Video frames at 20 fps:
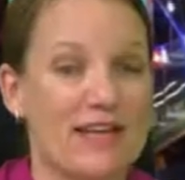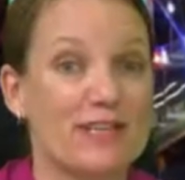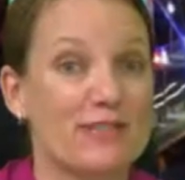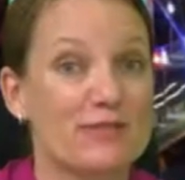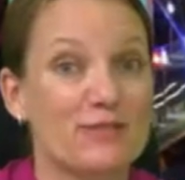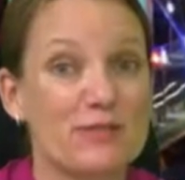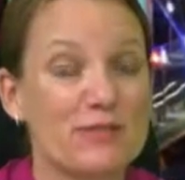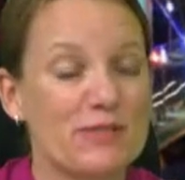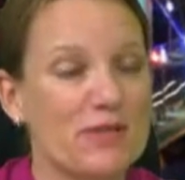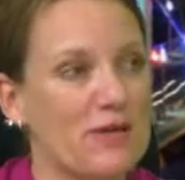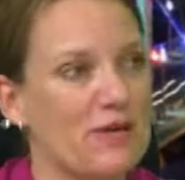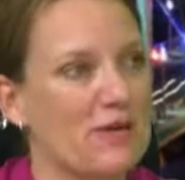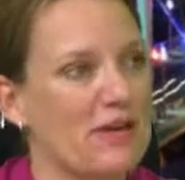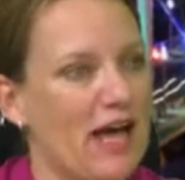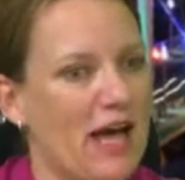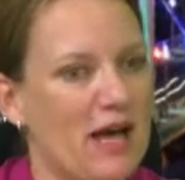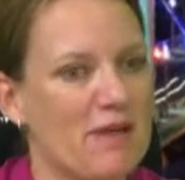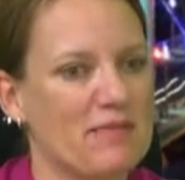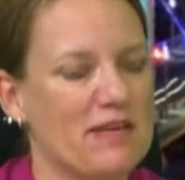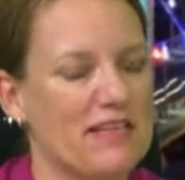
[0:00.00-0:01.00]
it's also
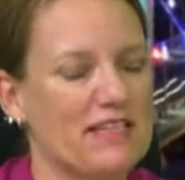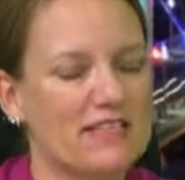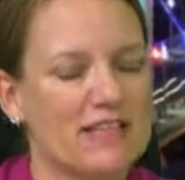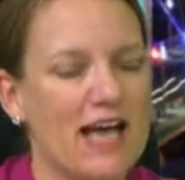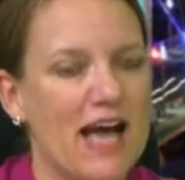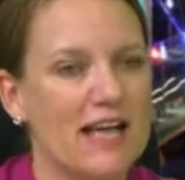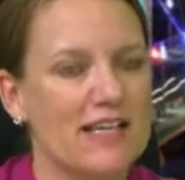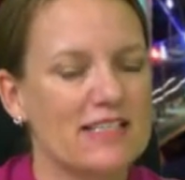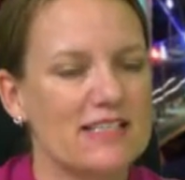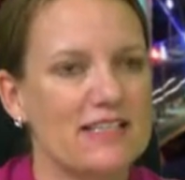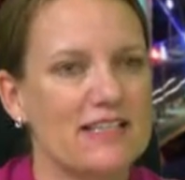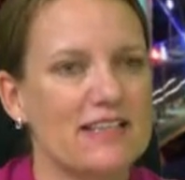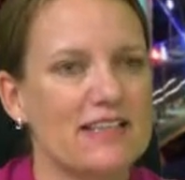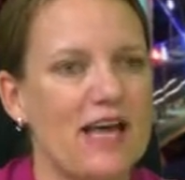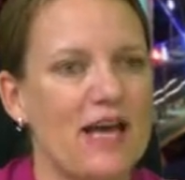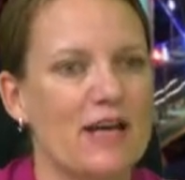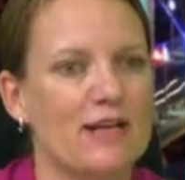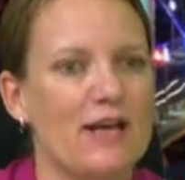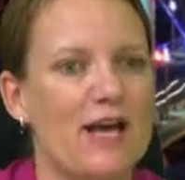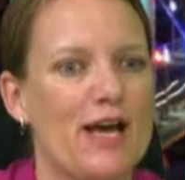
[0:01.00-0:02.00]
exciting
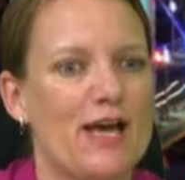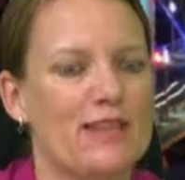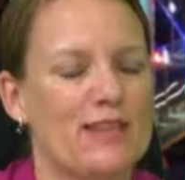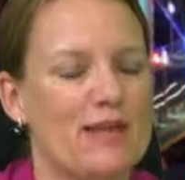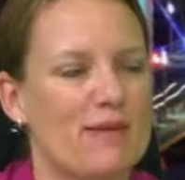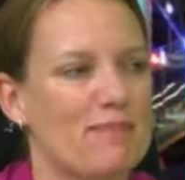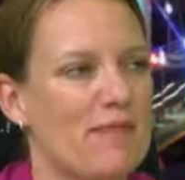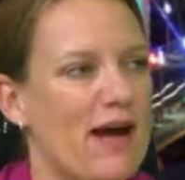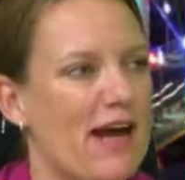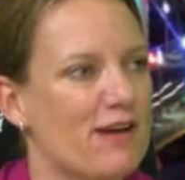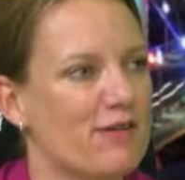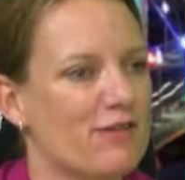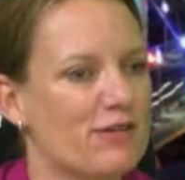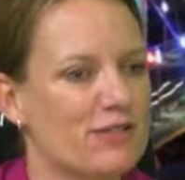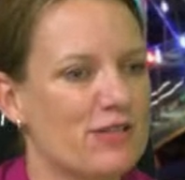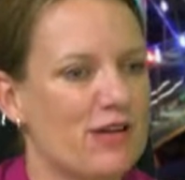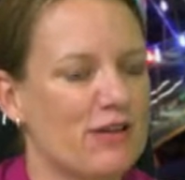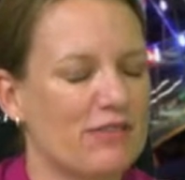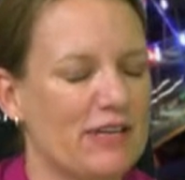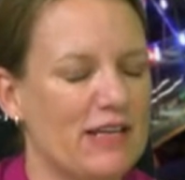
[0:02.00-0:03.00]
that
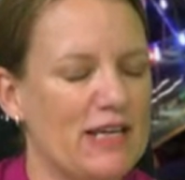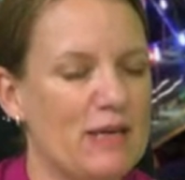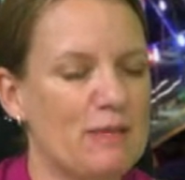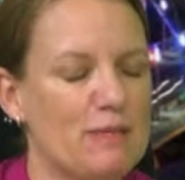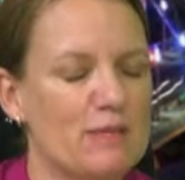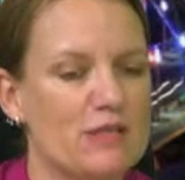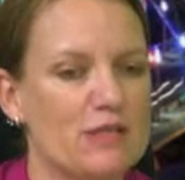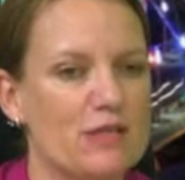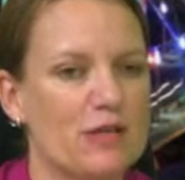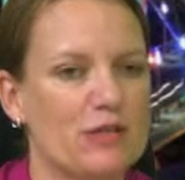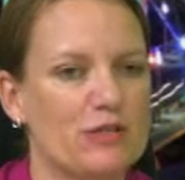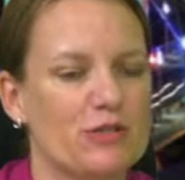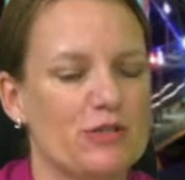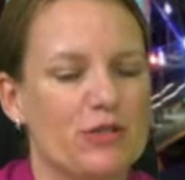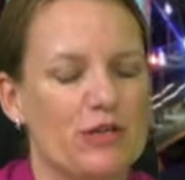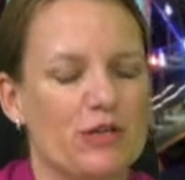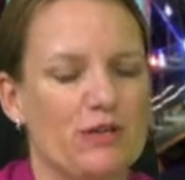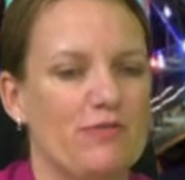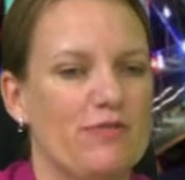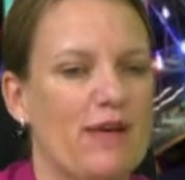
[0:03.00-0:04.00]
Microsoft keeps
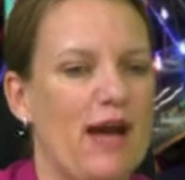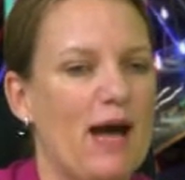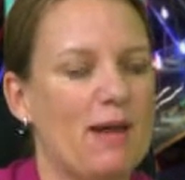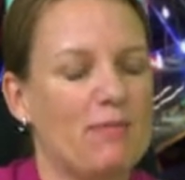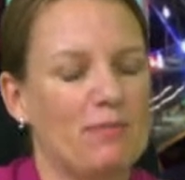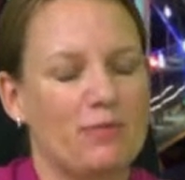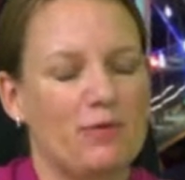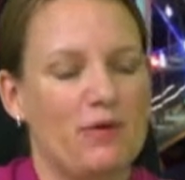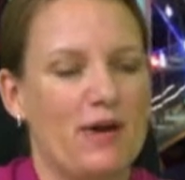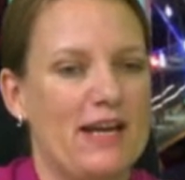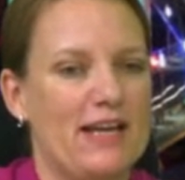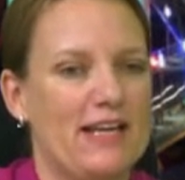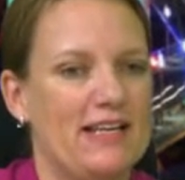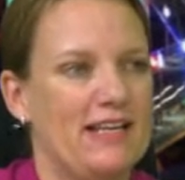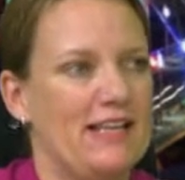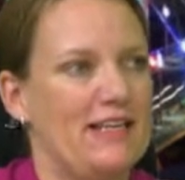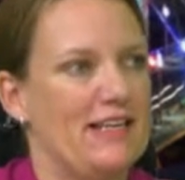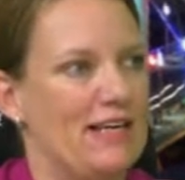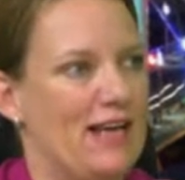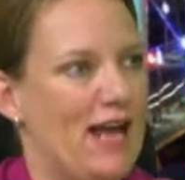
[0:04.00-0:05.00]
sort of
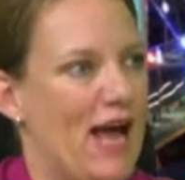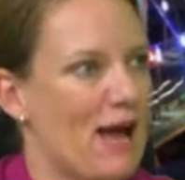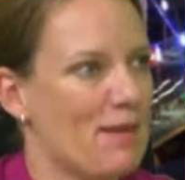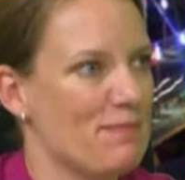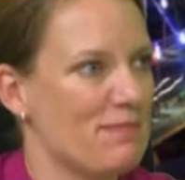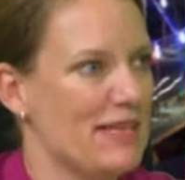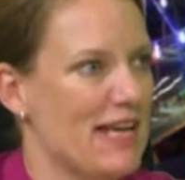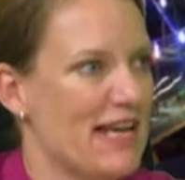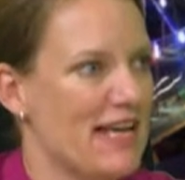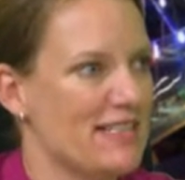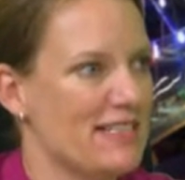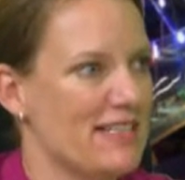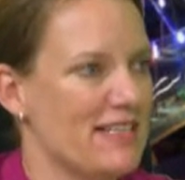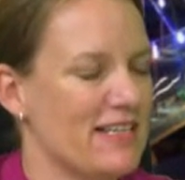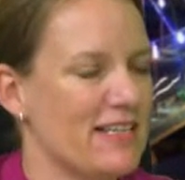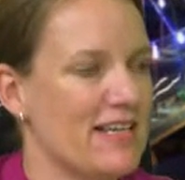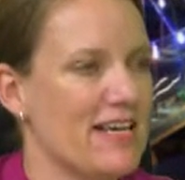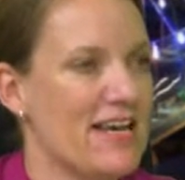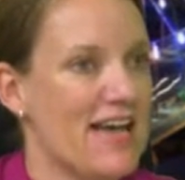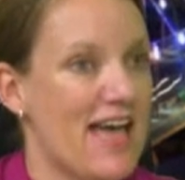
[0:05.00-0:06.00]
upgrading and
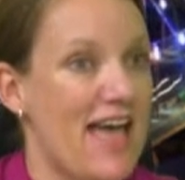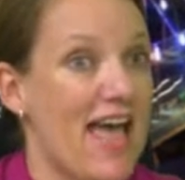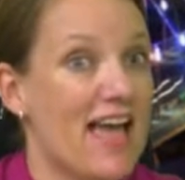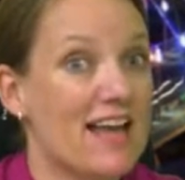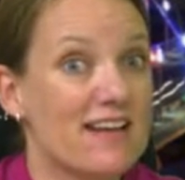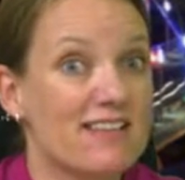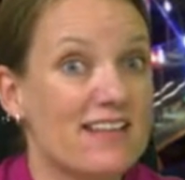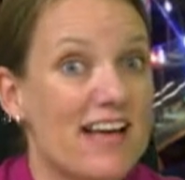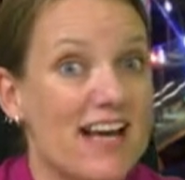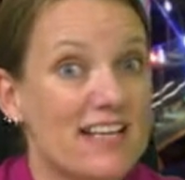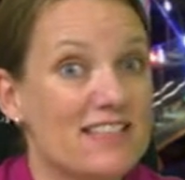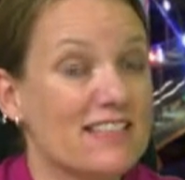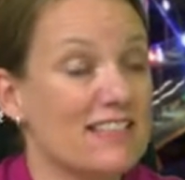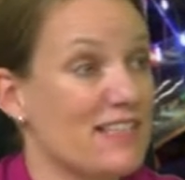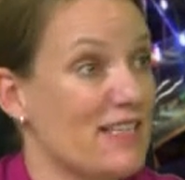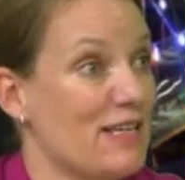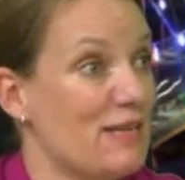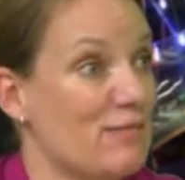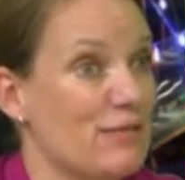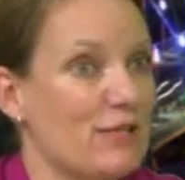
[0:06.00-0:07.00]
updating and does
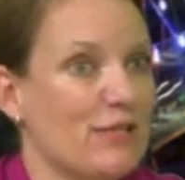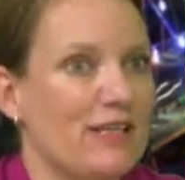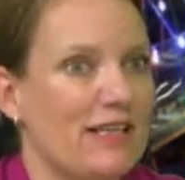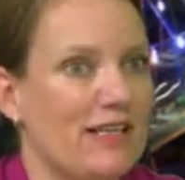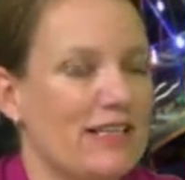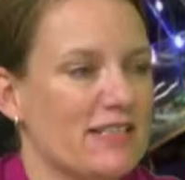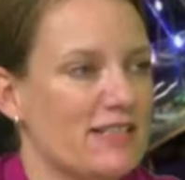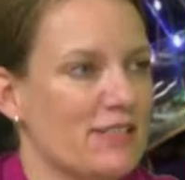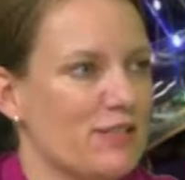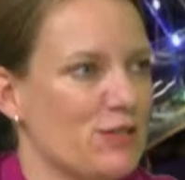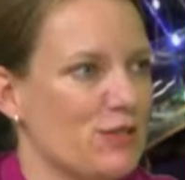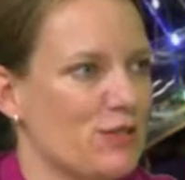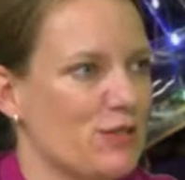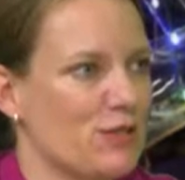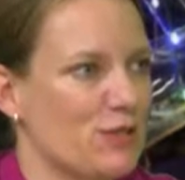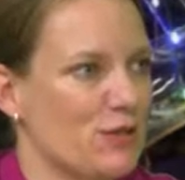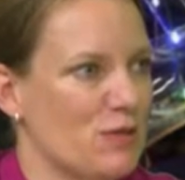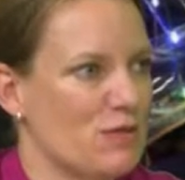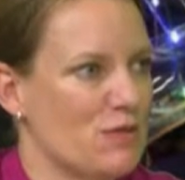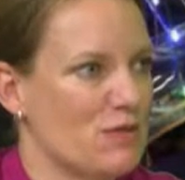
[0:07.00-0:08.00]
seem to listen
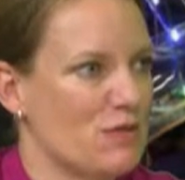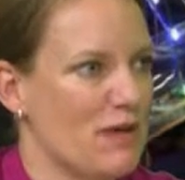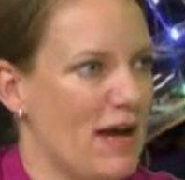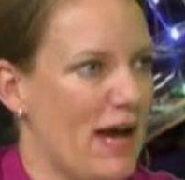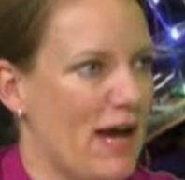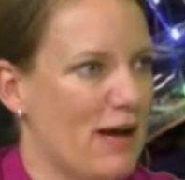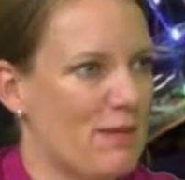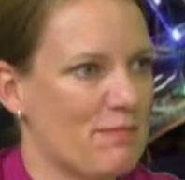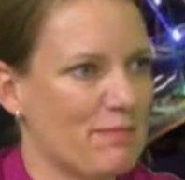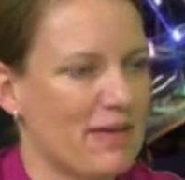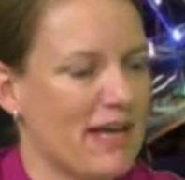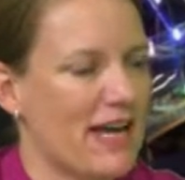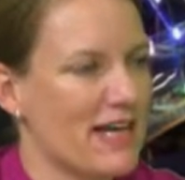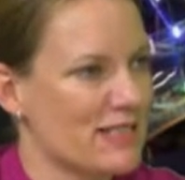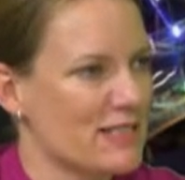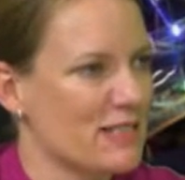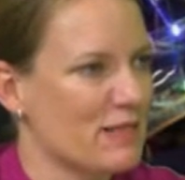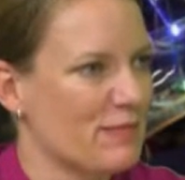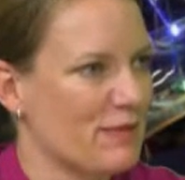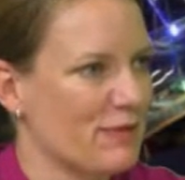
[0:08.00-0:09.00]
to
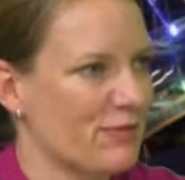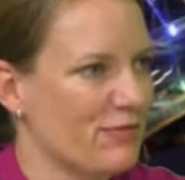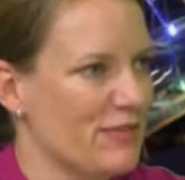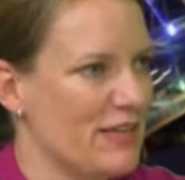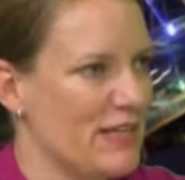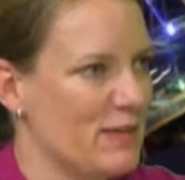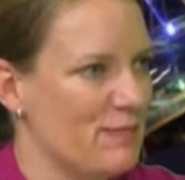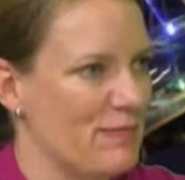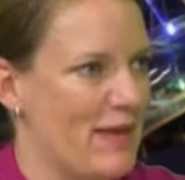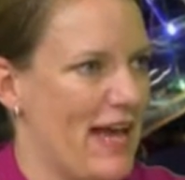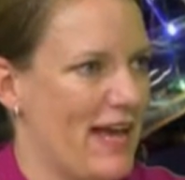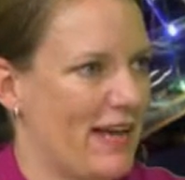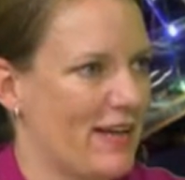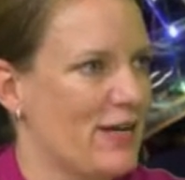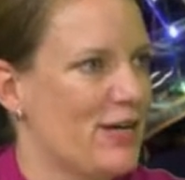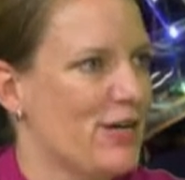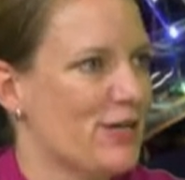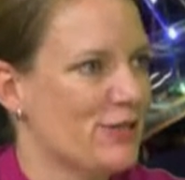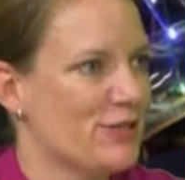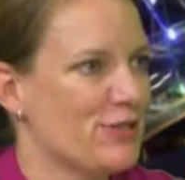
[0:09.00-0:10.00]
customer feedback
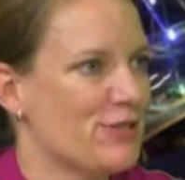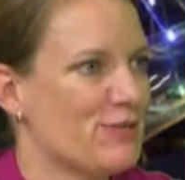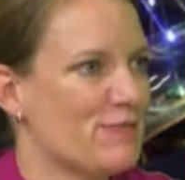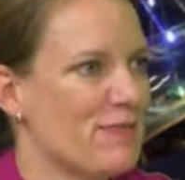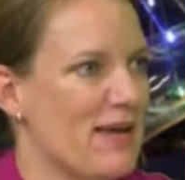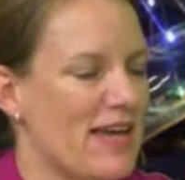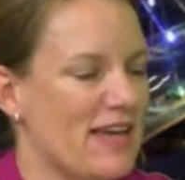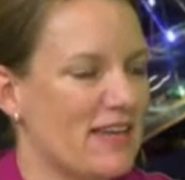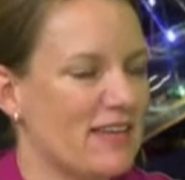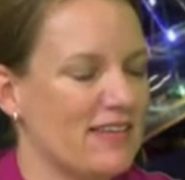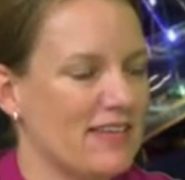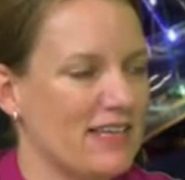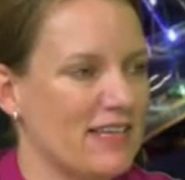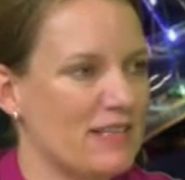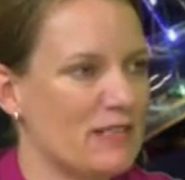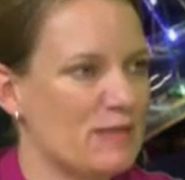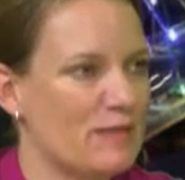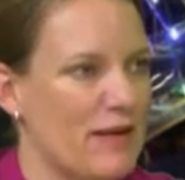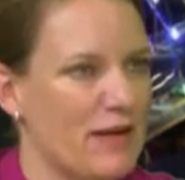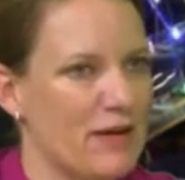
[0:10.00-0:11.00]
to make the
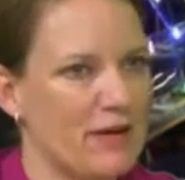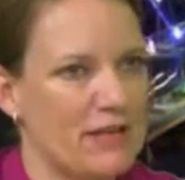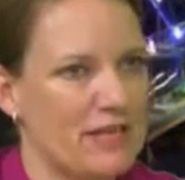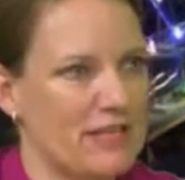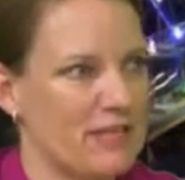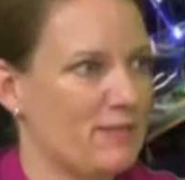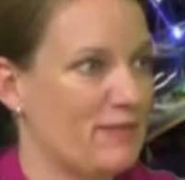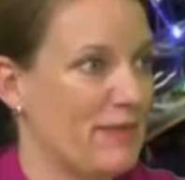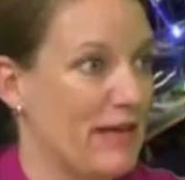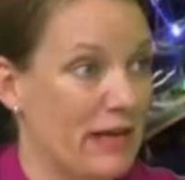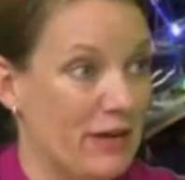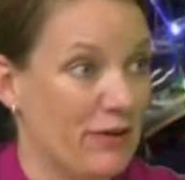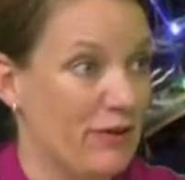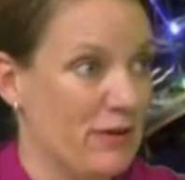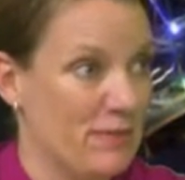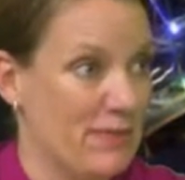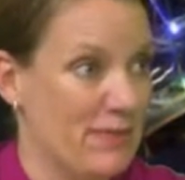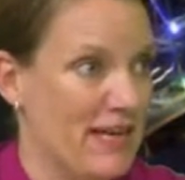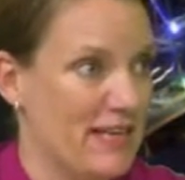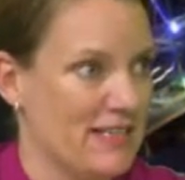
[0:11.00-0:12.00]
experience better
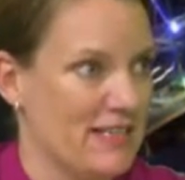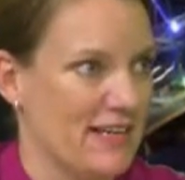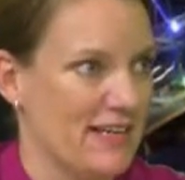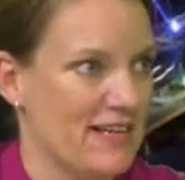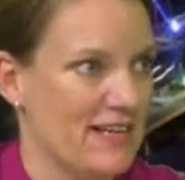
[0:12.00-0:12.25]
and better.